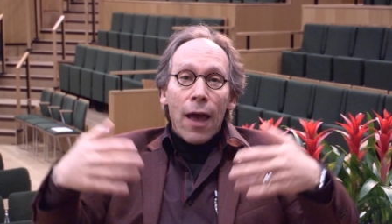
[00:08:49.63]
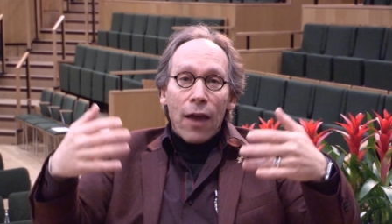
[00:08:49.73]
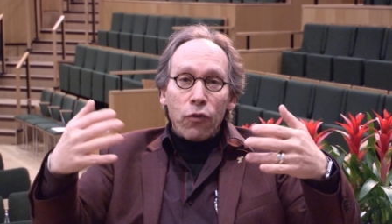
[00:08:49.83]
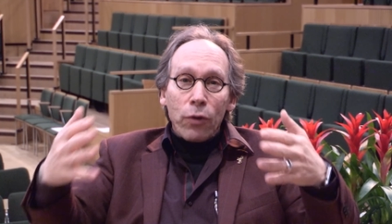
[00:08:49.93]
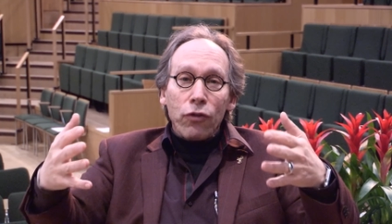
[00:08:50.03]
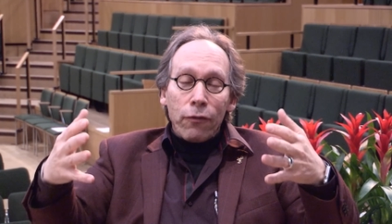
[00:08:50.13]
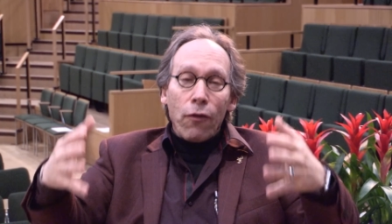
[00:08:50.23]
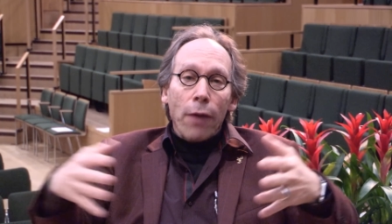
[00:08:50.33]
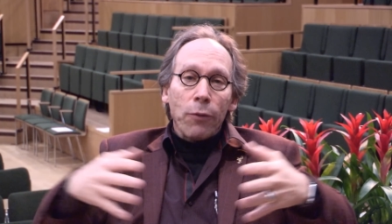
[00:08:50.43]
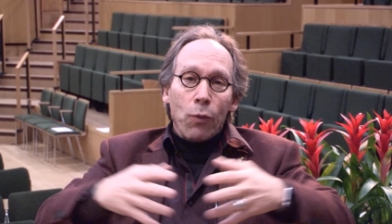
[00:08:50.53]
As Richard
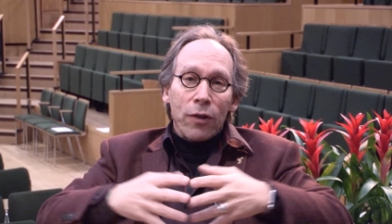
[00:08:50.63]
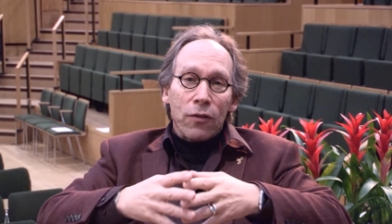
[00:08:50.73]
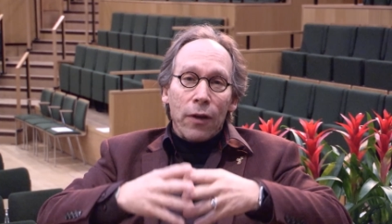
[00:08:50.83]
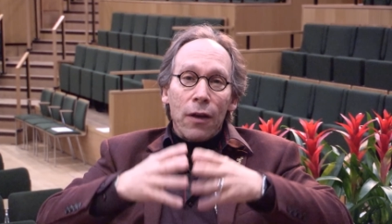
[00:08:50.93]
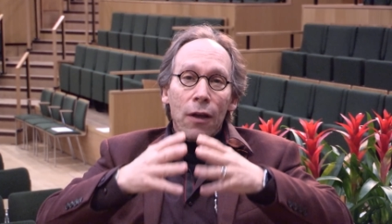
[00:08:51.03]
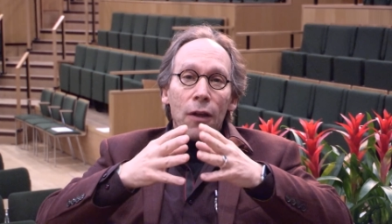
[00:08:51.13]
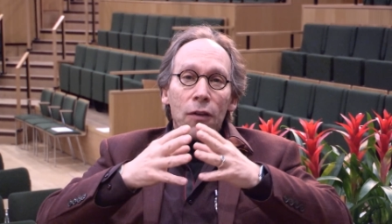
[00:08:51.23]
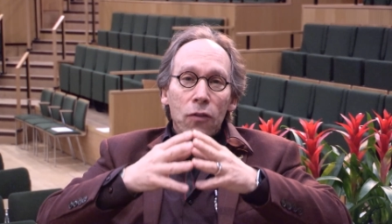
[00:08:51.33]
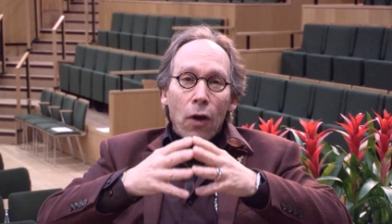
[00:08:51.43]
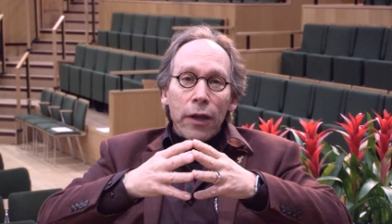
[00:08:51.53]
Feynman once said,
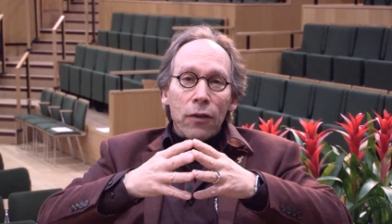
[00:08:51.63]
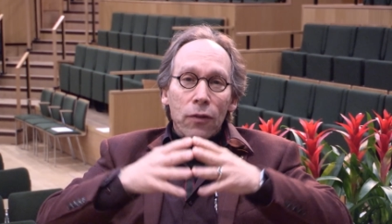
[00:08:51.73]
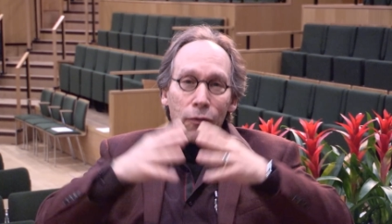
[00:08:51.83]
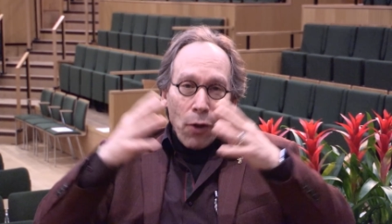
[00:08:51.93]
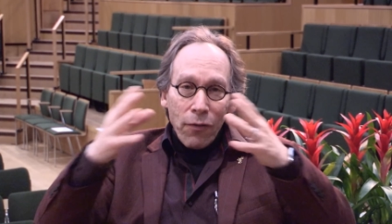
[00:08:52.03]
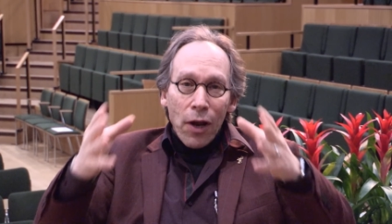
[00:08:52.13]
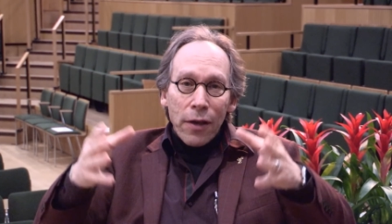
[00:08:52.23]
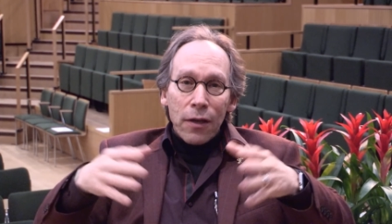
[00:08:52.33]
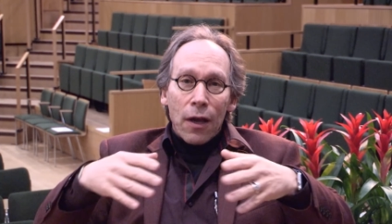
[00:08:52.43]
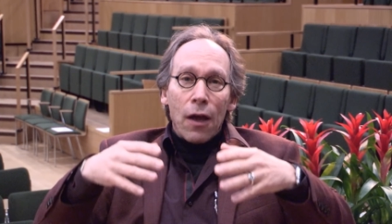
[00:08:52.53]
science, if you have an
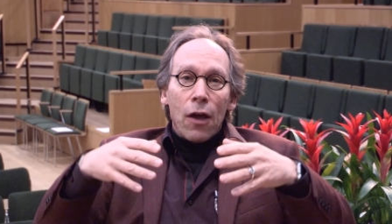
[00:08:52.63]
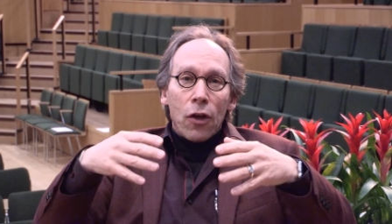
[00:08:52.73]
idea,